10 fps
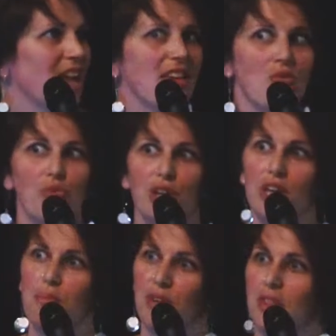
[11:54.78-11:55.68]
they
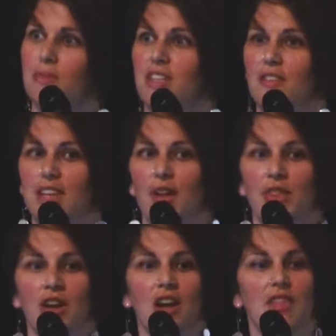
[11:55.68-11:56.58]
really put themselves out
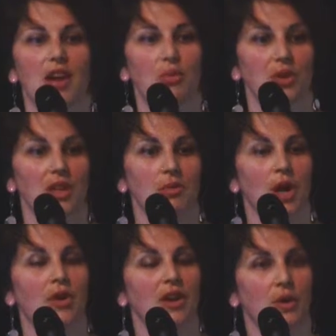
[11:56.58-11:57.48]
there, and they really
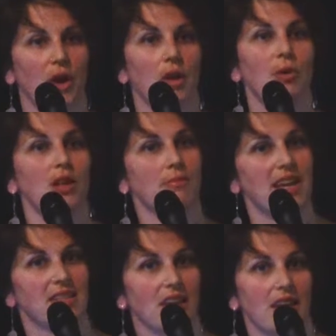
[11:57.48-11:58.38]
wrote incredible,
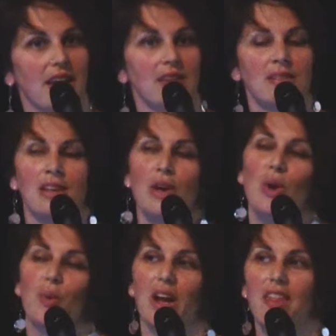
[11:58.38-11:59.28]
amazing things.
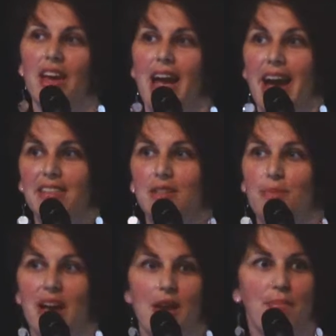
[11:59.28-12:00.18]
What I then asked my